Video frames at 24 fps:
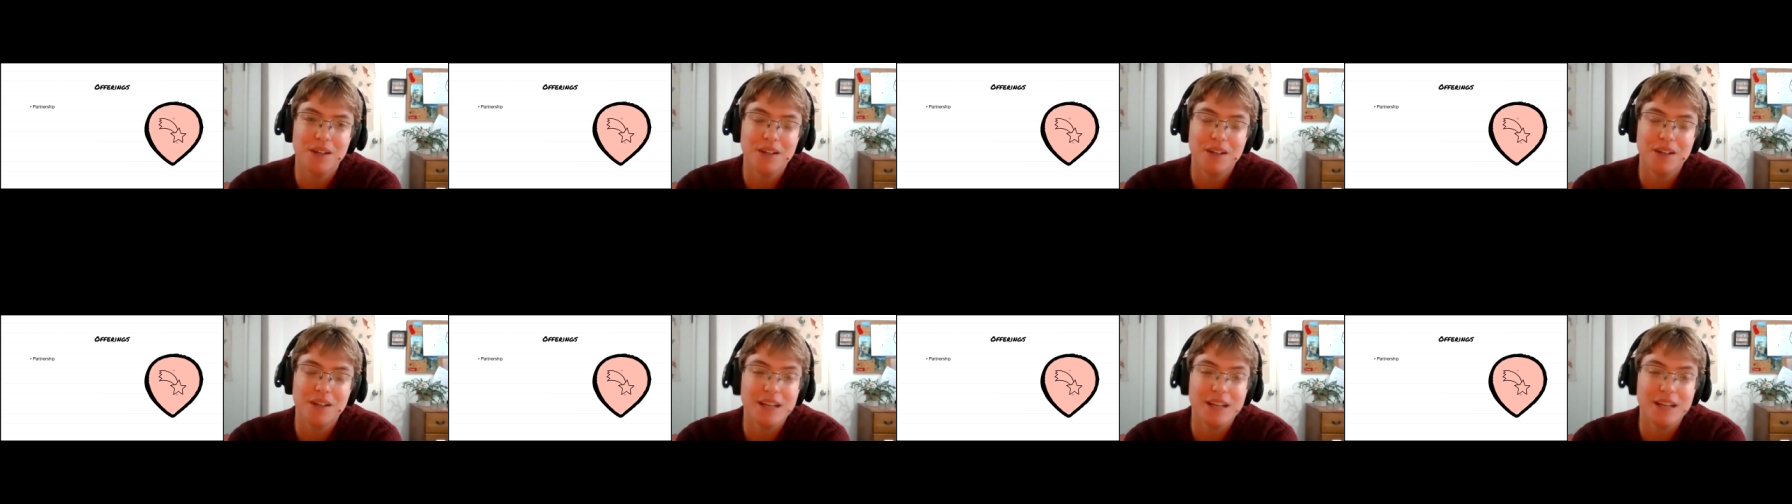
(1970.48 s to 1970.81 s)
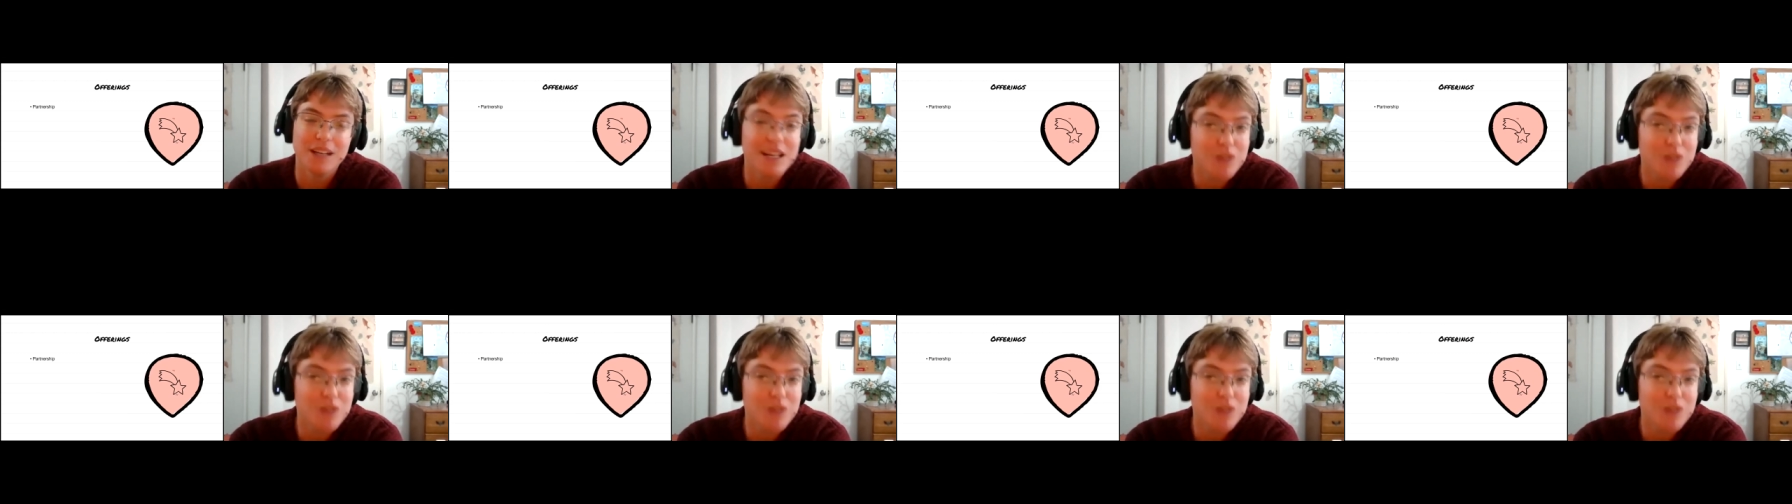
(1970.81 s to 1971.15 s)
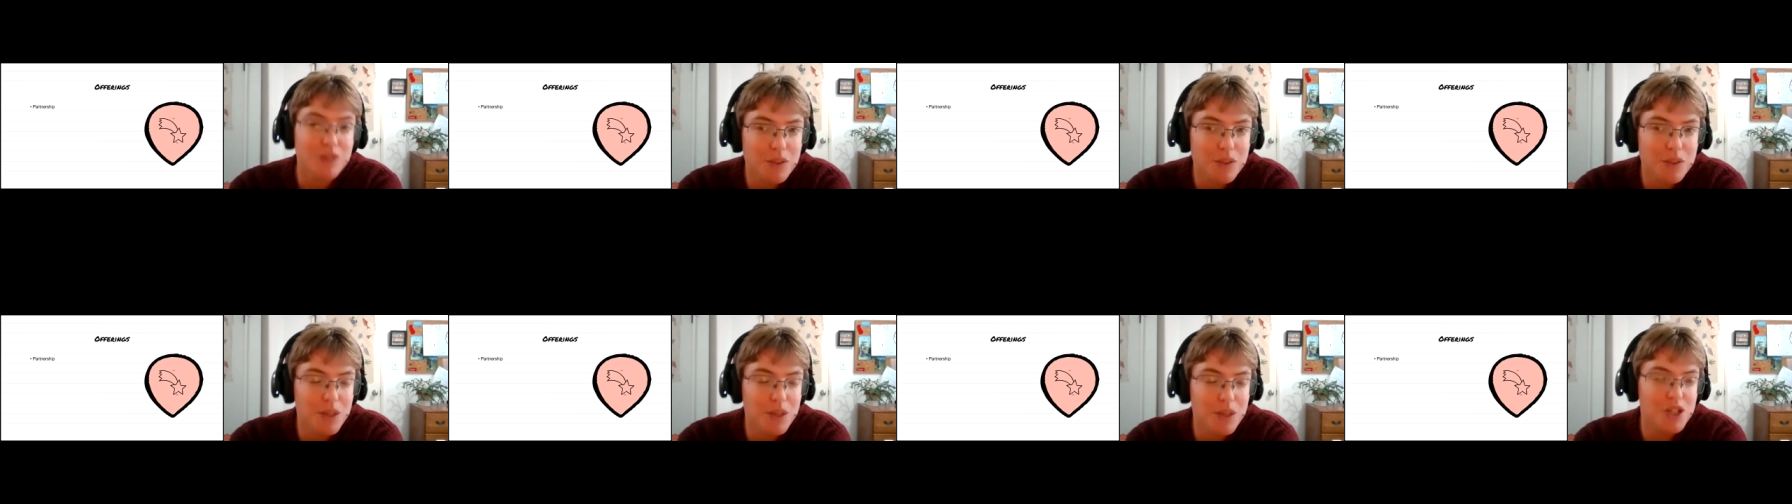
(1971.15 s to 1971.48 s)
In answering
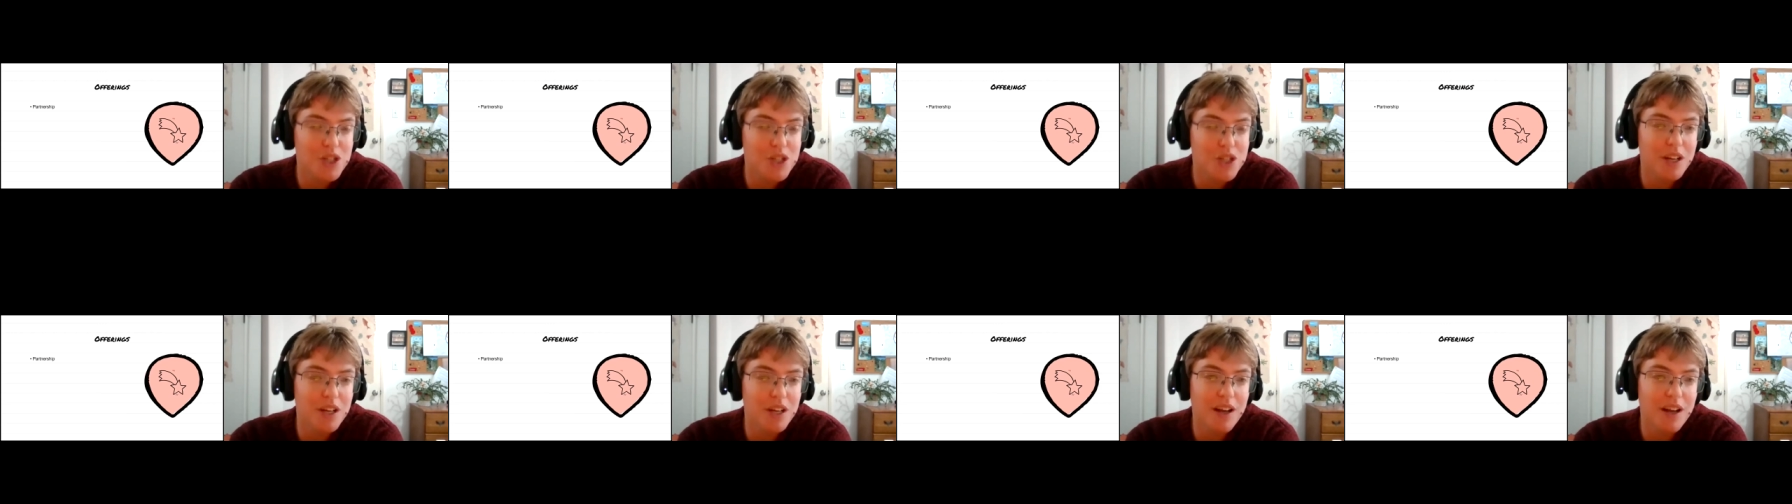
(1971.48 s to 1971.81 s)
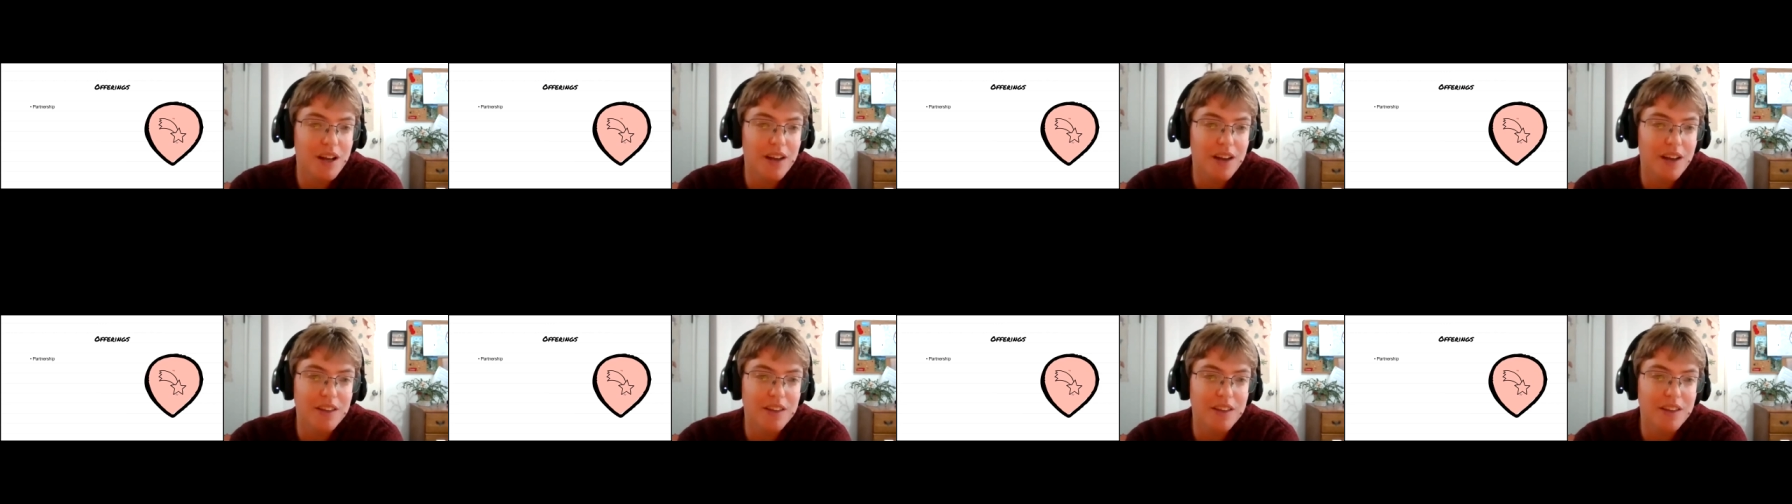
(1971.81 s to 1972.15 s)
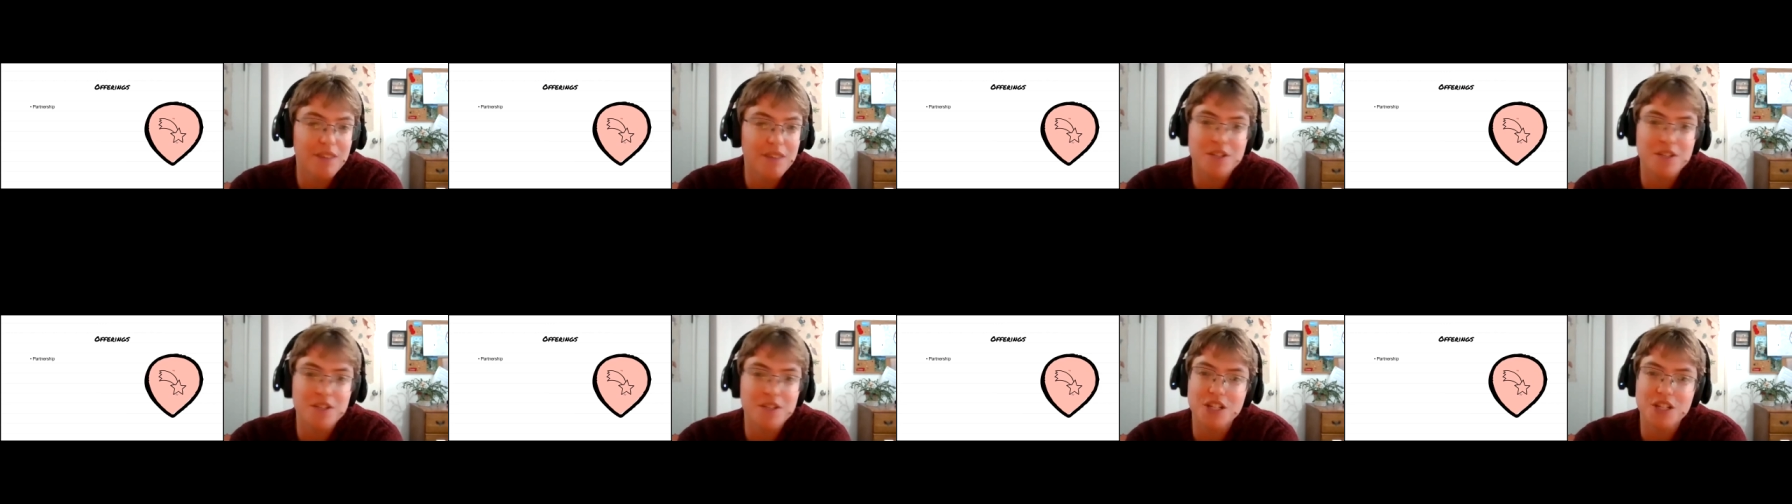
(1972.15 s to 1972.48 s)
this question, I think of the